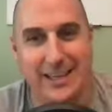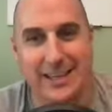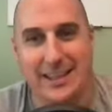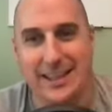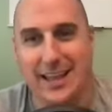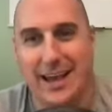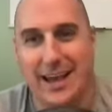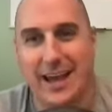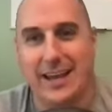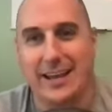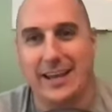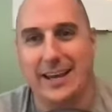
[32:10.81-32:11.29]

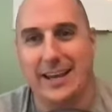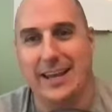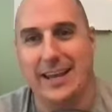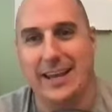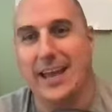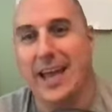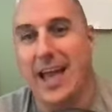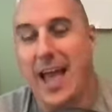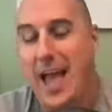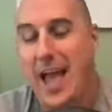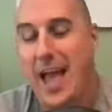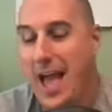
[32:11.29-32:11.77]

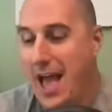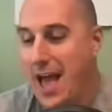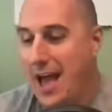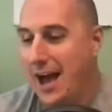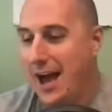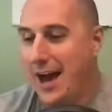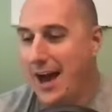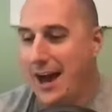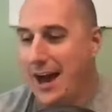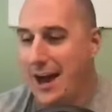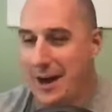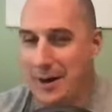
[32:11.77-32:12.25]
enlightening,
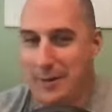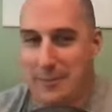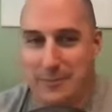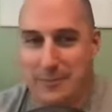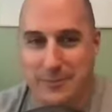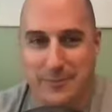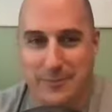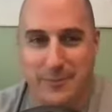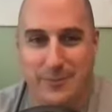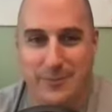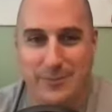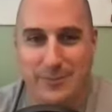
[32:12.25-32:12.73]

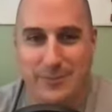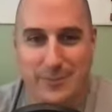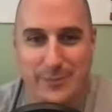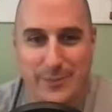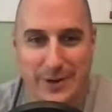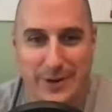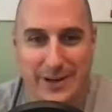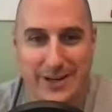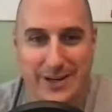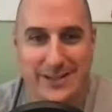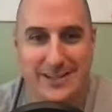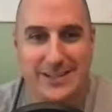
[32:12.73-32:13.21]

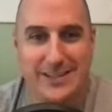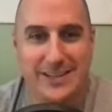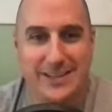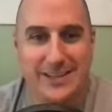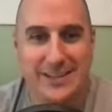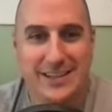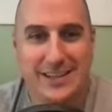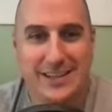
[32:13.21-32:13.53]
but